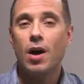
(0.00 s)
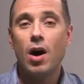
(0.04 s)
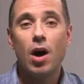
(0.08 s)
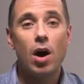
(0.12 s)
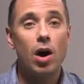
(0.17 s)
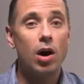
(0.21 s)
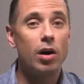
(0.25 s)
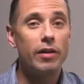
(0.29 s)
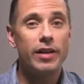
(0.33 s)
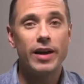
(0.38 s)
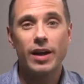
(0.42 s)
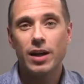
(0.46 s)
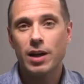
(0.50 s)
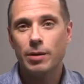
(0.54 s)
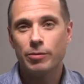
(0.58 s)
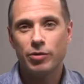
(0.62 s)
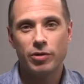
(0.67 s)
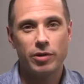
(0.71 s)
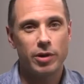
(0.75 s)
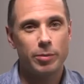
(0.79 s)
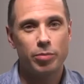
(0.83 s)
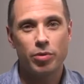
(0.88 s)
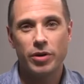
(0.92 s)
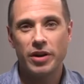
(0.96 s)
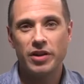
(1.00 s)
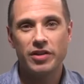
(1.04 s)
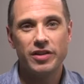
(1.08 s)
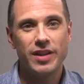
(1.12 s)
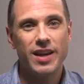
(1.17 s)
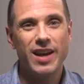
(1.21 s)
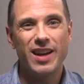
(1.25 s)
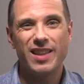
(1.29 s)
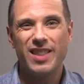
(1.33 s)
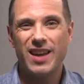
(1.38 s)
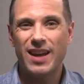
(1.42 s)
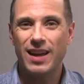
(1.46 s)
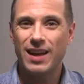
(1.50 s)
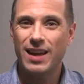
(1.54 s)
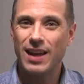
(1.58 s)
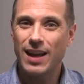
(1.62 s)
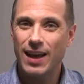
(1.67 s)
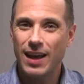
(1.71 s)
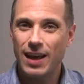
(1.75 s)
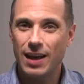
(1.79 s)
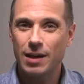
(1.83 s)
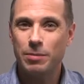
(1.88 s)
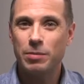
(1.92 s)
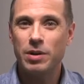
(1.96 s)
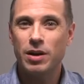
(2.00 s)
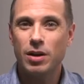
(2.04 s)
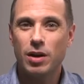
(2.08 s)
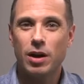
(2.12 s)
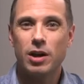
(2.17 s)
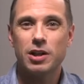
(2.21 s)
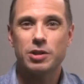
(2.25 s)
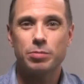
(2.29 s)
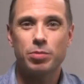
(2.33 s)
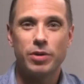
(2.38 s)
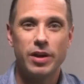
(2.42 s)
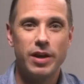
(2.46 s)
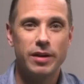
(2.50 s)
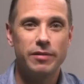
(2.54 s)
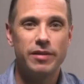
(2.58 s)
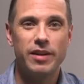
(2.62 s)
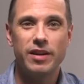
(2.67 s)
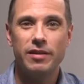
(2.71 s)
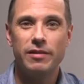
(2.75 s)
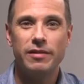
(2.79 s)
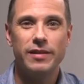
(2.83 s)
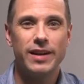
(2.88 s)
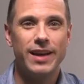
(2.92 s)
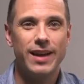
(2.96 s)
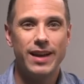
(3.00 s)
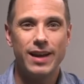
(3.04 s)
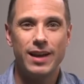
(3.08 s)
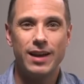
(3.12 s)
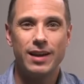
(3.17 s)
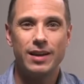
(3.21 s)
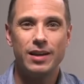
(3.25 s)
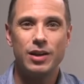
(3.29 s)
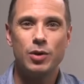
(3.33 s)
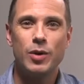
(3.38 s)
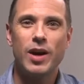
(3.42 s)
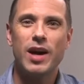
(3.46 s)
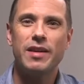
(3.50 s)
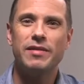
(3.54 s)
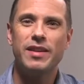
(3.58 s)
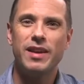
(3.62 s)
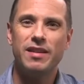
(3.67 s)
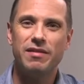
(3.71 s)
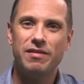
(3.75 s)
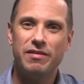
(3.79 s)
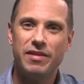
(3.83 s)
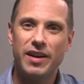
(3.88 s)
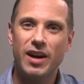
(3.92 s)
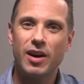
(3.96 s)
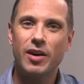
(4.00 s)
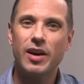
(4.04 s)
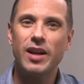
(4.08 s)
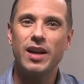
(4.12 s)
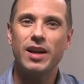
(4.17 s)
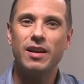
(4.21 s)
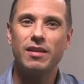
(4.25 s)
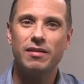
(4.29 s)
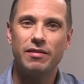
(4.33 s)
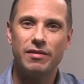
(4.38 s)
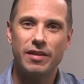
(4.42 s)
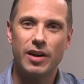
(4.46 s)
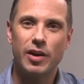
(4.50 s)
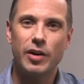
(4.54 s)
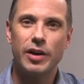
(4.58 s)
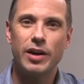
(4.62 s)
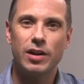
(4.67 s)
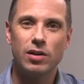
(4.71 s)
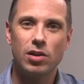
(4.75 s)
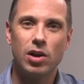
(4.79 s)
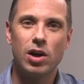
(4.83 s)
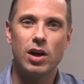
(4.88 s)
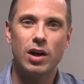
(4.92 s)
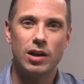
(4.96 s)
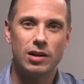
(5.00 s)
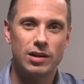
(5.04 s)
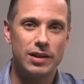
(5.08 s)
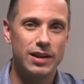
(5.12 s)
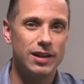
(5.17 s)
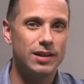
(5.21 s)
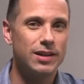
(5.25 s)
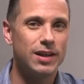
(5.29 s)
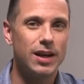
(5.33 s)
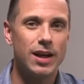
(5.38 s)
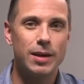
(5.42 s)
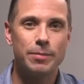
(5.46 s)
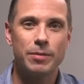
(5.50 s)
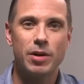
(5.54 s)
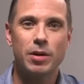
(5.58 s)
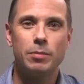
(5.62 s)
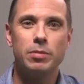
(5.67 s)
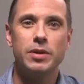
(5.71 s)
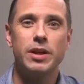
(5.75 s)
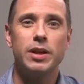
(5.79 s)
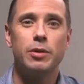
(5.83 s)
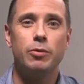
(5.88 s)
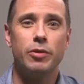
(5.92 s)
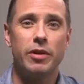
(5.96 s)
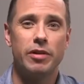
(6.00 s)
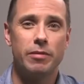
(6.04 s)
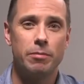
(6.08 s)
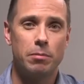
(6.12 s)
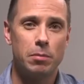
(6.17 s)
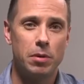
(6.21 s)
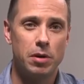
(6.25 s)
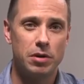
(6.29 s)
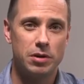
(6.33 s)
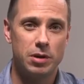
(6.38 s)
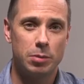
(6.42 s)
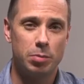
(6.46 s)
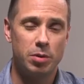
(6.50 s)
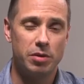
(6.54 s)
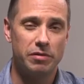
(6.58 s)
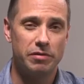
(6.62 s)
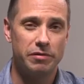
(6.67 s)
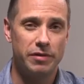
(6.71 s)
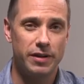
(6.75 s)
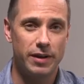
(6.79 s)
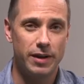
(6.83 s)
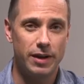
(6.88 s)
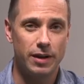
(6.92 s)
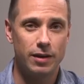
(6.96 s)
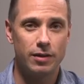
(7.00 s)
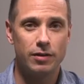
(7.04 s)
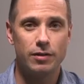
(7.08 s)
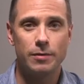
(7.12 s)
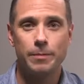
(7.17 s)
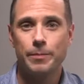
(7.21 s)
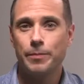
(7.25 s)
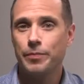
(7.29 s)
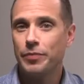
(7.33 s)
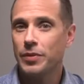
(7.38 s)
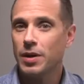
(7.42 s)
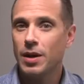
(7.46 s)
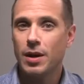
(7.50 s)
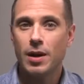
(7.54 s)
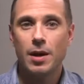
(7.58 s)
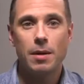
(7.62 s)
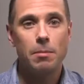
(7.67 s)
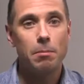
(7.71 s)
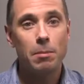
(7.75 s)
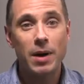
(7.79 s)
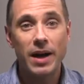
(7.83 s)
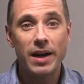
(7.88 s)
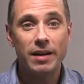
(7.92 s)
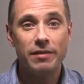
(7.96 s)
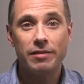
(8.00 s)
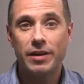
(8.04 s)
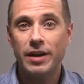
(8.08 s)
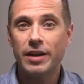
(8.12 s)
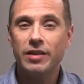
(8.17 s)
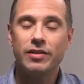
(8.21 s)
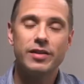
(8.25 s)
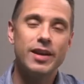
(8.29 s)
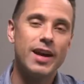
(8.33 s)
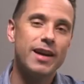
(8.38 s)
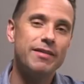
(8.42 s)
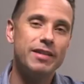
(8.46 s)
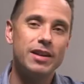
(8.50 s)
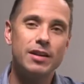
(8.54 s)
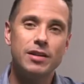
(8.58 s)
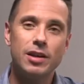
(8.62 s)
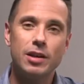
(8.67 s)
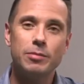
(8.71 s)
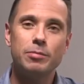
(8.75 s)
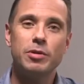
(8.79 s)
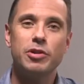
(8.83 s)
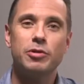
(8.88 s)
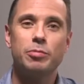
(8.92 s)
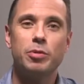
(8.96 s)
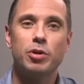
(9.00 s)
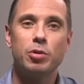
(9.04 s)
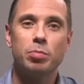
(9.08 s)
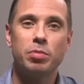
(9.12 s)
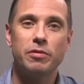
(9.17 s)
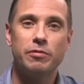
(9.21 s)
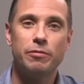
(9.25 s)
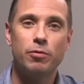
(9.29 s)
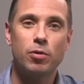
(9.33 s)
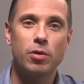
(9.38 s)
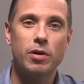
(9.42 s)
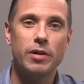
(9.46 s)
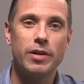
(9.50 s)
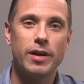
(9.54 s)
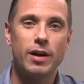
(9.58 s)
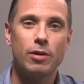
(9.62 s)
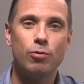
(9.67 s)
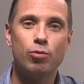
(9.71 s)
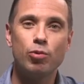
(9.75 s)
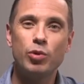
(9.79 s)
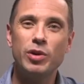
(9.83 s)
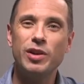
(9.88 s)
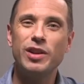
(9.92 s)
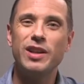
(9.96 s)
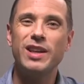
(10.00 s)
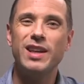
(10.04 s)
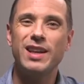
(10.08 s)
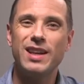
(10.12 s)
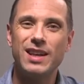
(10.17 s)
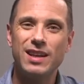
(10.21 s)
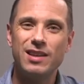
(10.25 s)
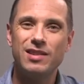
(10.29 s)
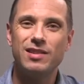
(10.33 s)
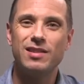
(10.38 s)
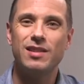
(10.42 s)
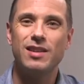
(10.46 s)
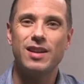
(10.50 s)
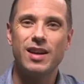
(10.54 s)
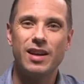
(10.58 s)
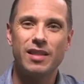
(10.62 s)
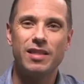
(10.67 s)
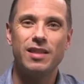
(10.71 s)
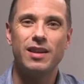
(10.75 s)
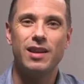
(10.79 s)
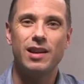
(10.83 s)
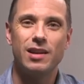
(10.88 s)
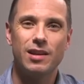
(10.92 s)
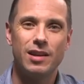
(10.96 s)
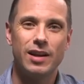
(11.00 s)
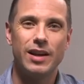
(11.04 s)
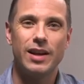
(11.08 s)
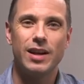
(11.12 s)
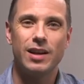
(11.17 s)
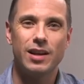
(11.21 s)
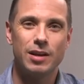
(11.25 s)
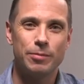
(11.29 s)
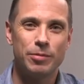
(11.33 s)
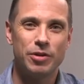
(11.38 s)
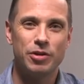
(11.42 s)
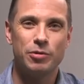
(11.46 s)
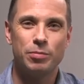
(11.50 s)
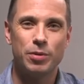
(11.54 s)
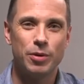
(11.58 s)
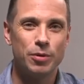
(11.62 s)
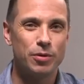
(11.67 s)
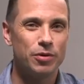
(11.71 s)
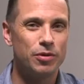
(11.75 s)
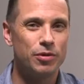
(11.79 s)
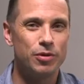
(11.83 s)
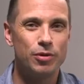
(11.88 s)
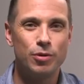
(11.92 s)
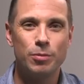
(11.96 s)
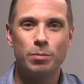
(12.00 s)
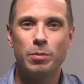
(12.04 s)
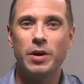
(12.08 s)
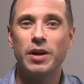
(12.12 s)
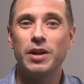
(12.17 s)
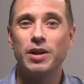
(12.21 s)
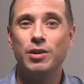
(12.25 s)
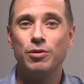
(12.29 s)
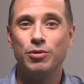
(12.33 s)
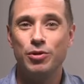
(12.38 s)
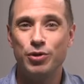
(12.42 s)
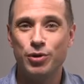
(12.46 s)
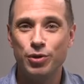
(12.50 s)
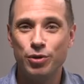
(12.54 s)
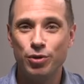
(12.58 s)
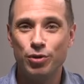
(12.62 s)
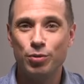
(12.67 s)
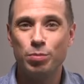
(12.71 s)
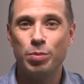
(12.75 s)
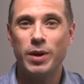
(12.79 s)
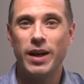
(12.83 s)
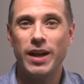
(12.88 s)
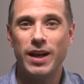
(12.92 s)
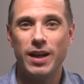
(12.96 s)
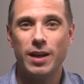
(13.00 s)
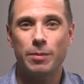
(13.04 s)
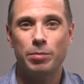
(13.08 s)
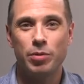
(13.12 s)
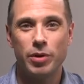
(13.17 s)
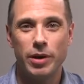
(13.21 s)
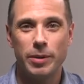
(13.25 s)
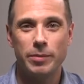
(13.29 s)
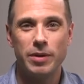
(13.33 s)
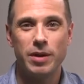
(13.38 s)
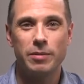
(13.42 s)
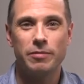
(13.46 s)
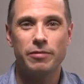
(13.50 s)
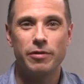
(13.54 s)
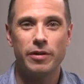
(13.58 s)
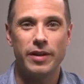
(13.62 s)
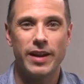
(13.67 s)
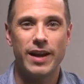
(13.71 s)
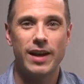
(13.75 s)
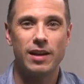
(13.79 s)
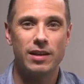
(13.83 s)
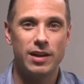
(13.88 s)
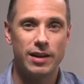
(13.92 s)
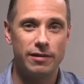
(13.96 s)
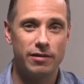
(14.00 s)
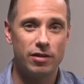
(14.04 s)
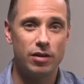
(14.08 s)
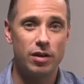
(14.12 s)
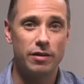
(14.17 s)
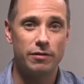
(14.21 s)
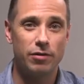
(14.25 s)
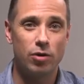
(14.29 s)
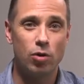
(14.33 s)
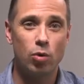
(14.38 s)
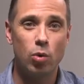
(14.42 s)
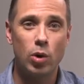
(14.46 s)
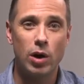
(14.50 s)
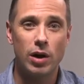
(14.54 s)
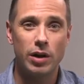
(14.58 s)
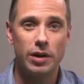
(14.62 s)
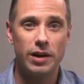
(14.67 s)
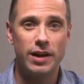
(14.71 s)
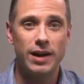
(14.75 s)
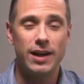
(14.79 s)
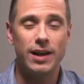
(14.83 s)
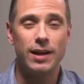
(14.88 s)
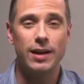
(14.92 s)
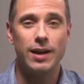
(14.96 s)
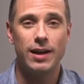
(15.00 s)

All that comes with a price tag that can be cost prohibitive, and you have a very, very long lead time complete with multiple fittings. My advice, having done Bespoke before, there really is nothing like a Bespoke suit, but you do pay a premium for that level of quality